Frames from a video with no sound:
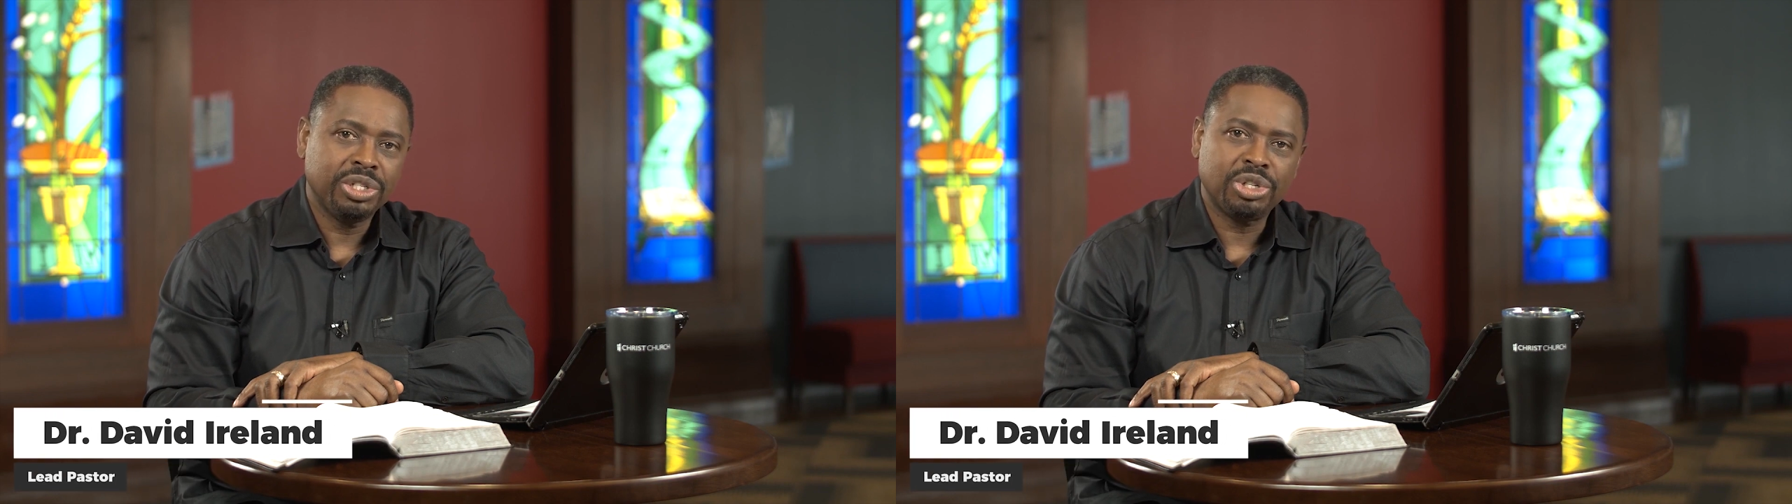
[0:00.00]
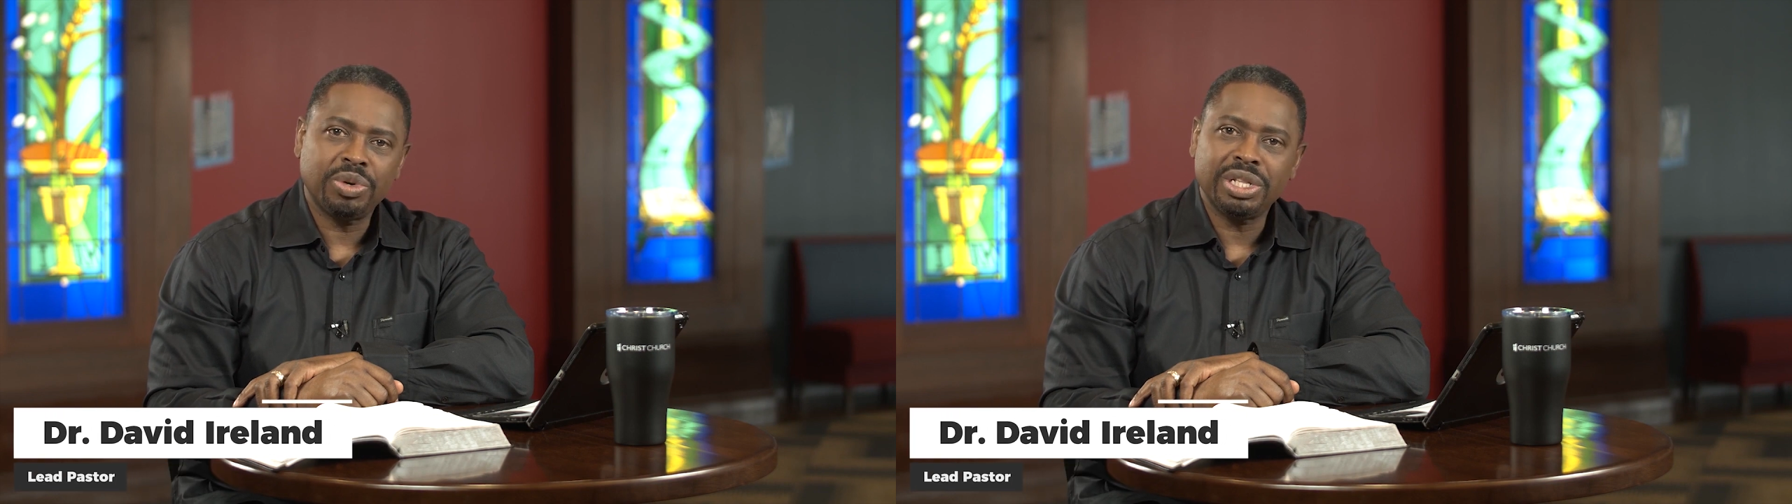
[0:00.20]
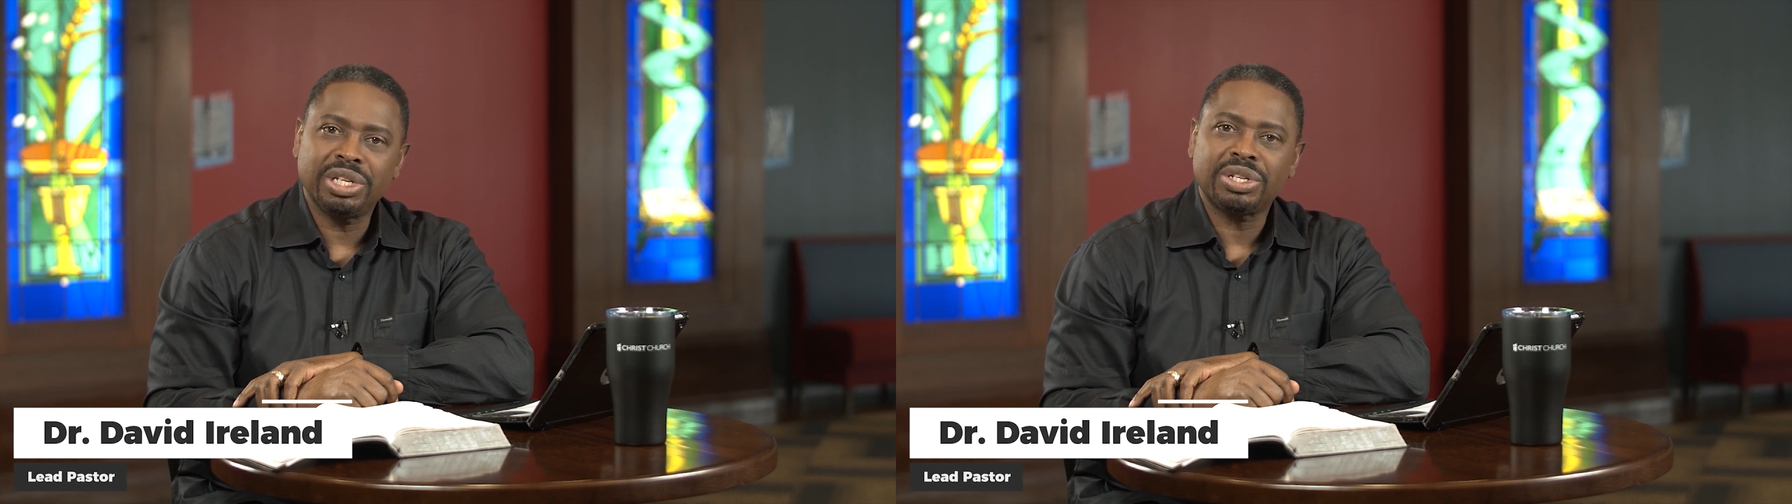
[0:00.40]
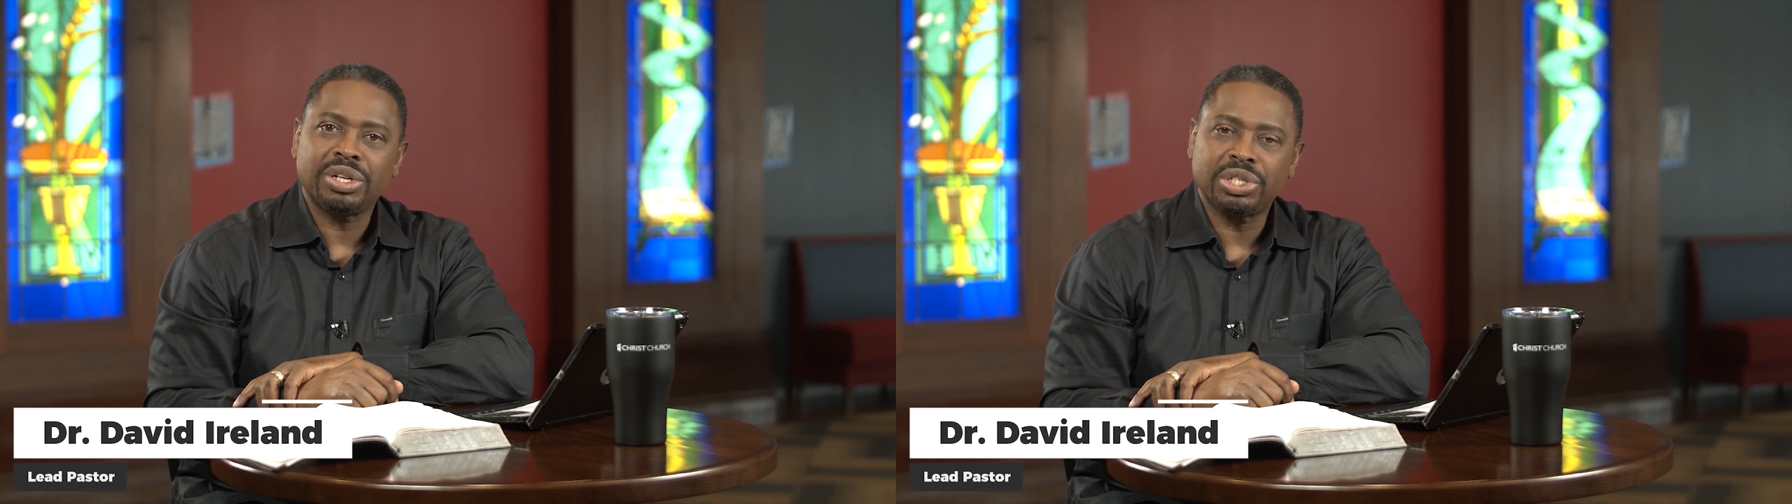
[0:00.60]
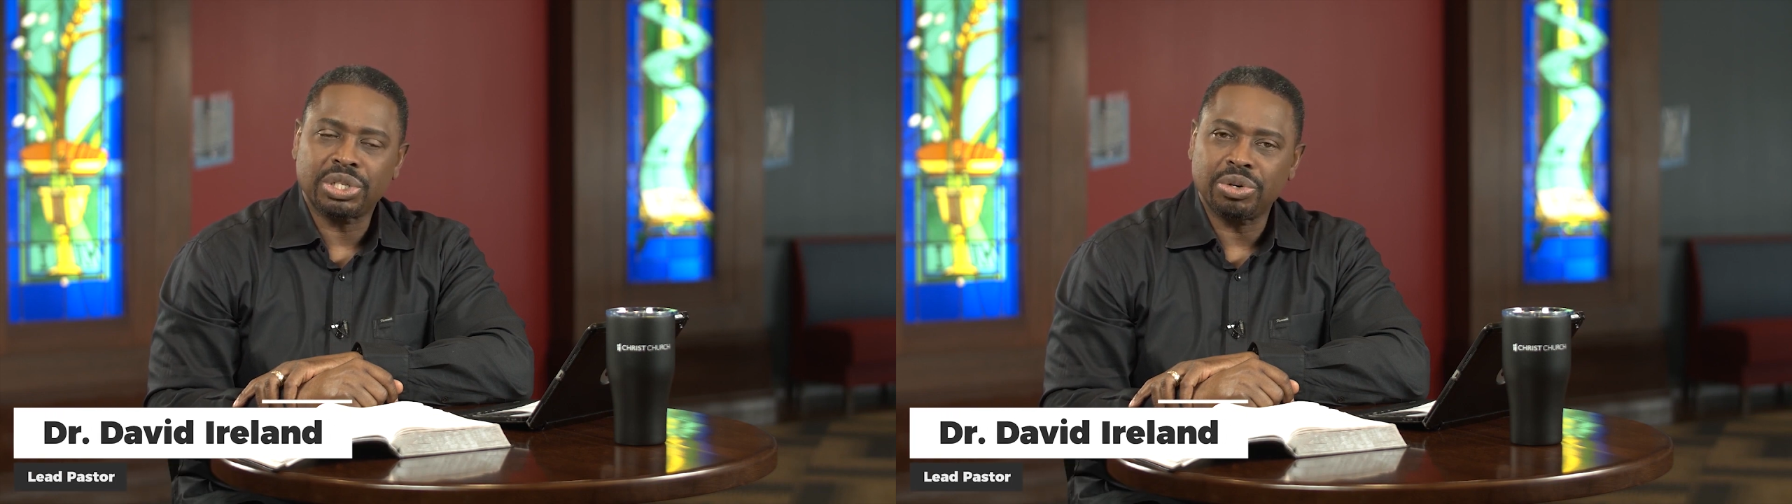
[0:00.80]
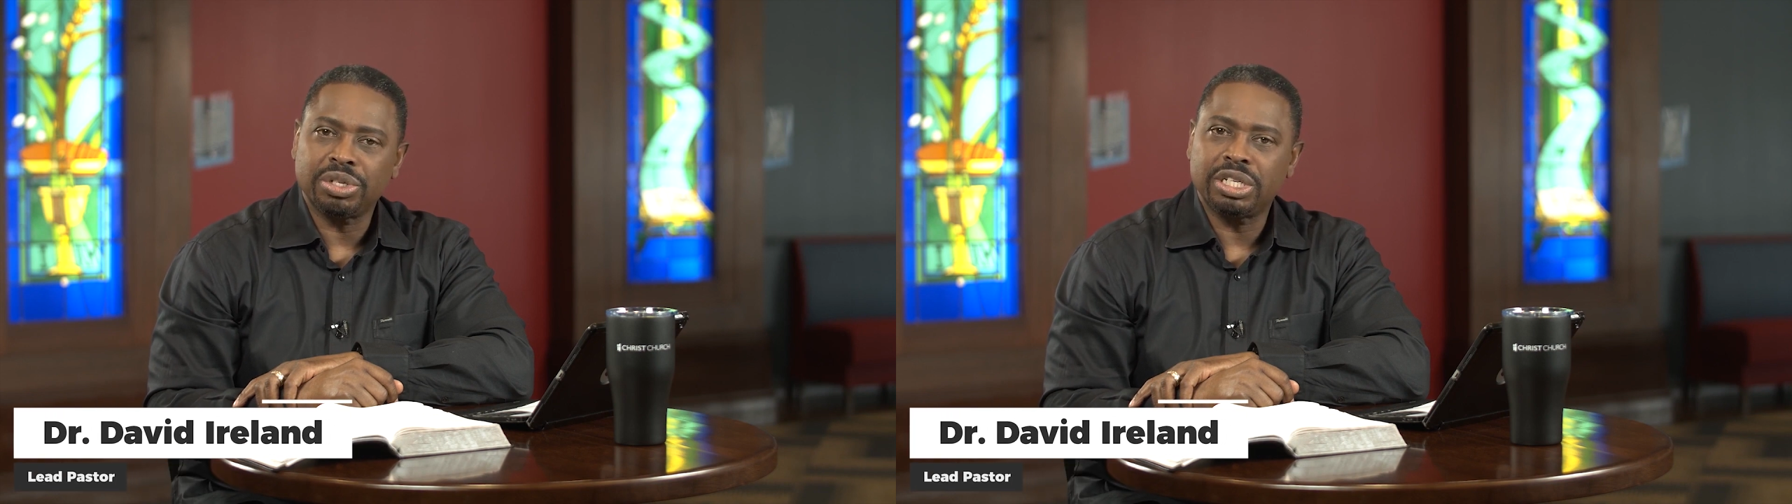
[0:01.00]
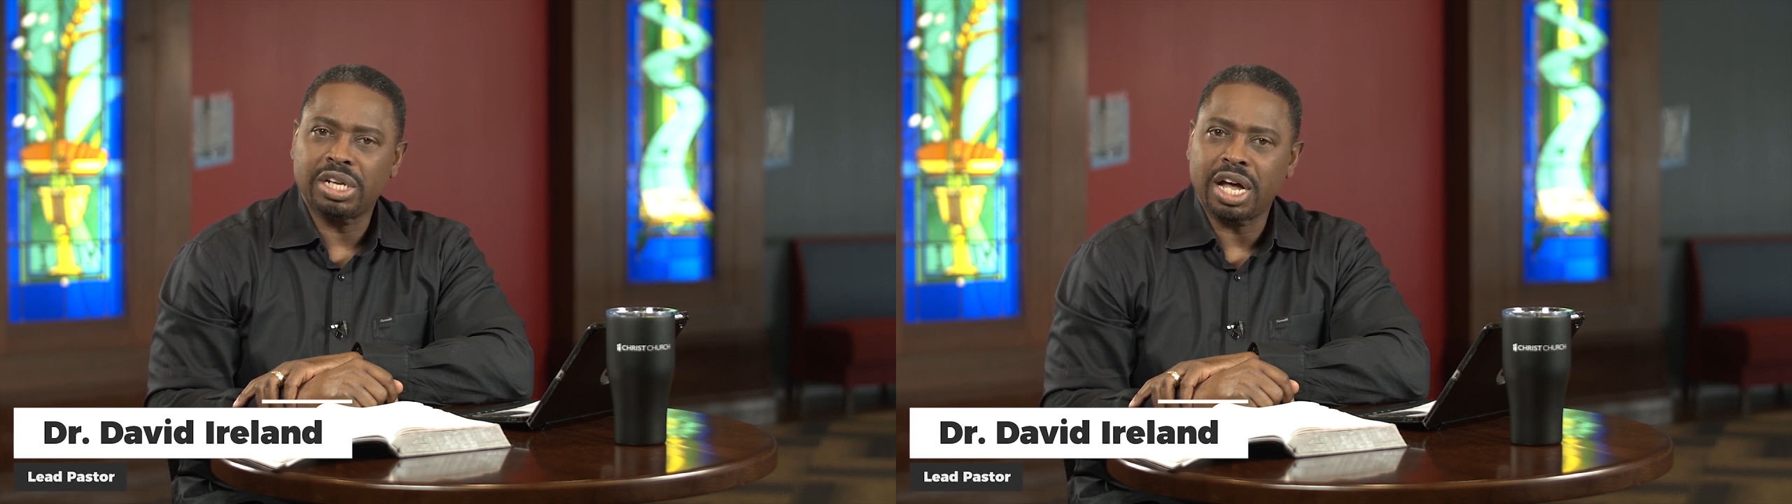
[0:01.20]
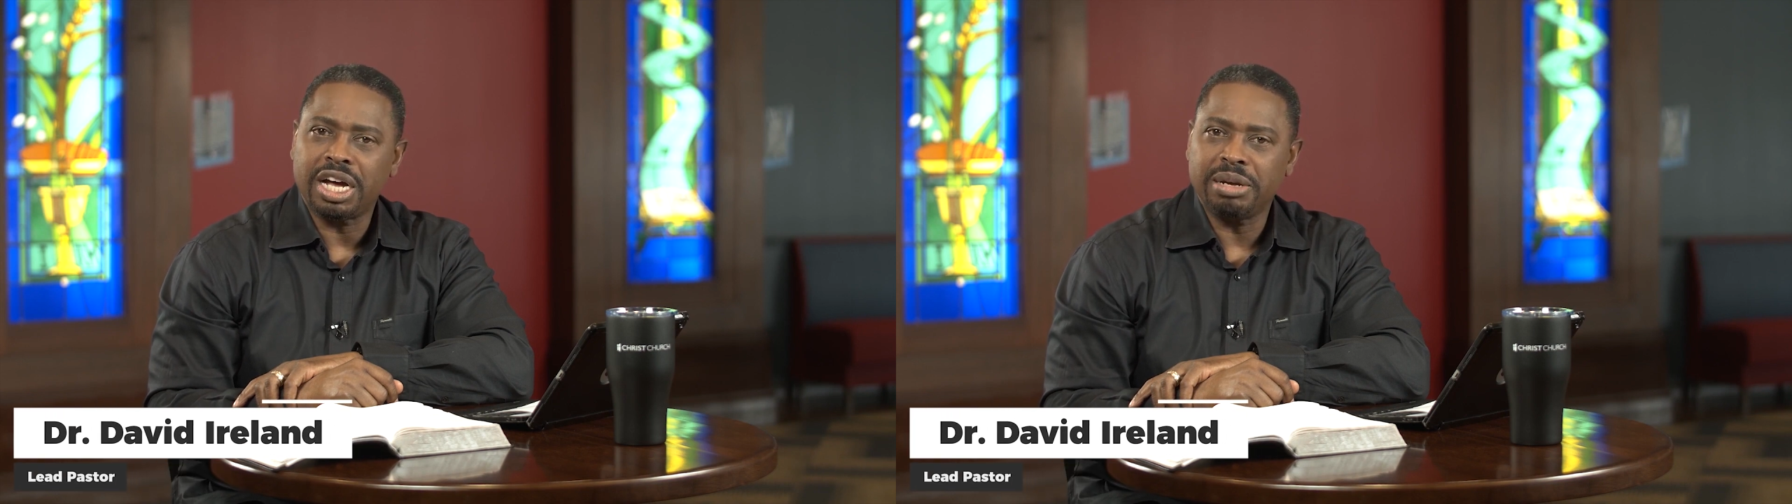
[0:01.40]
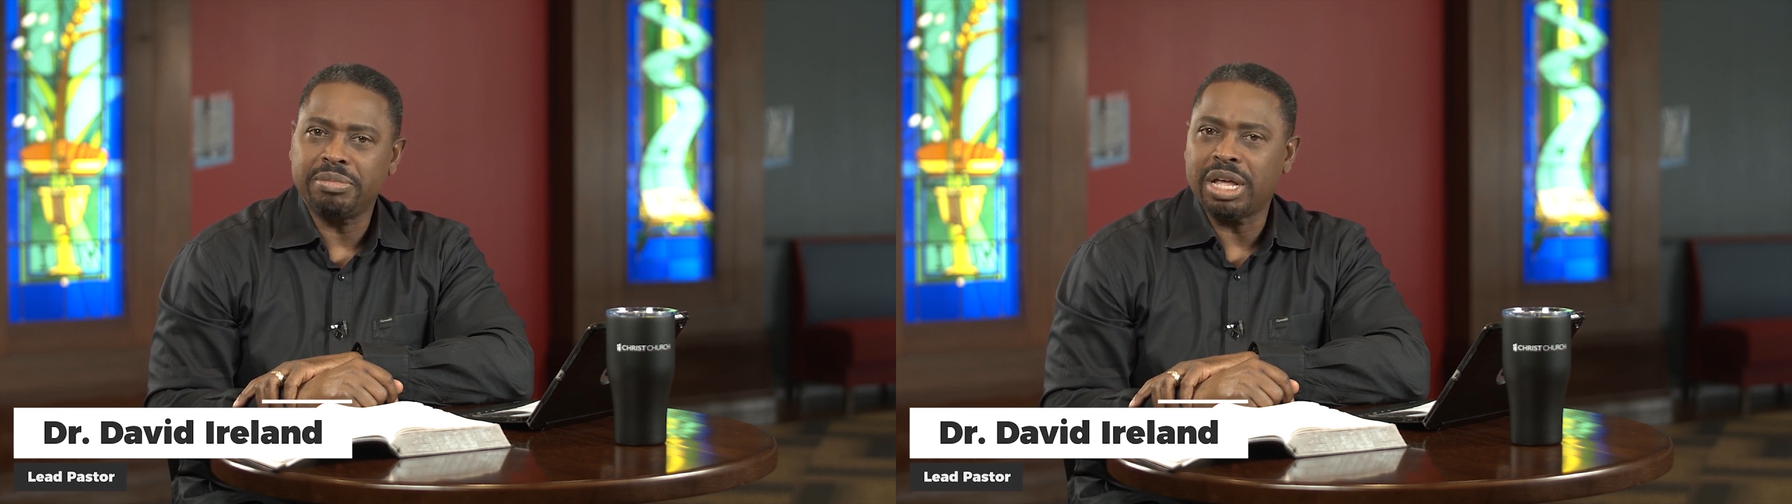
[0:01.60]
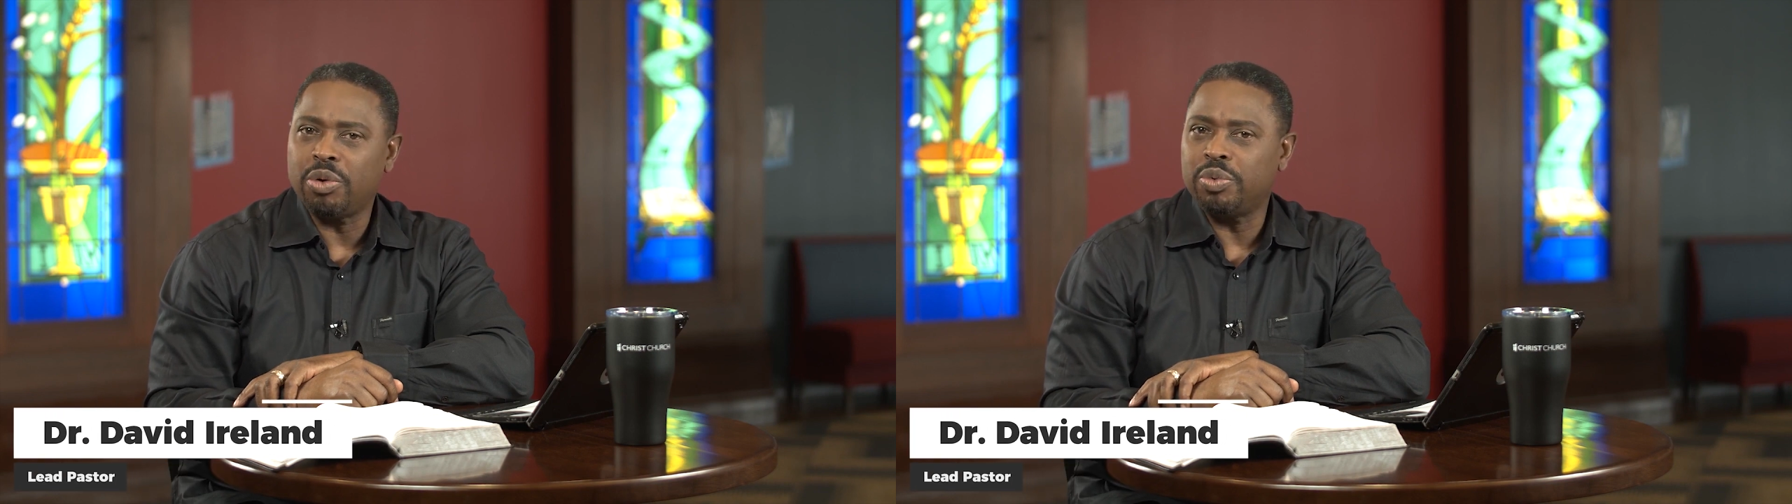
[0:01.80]
During this uncertain
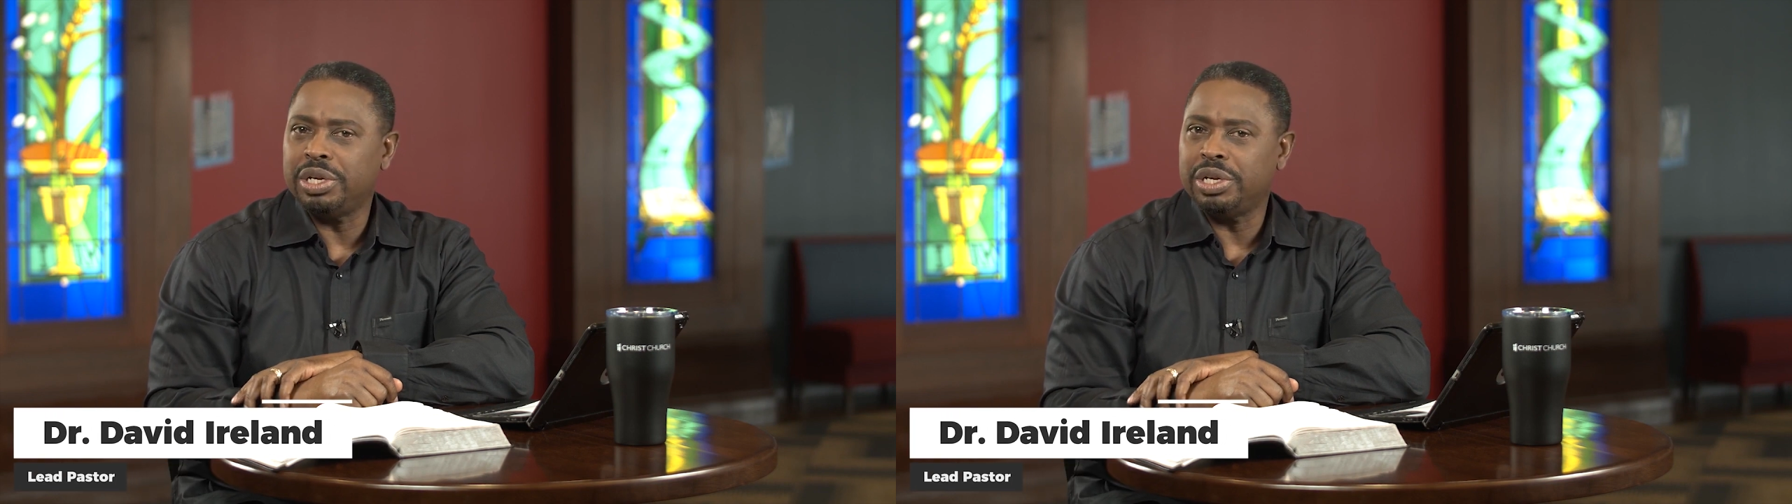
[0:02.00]
time that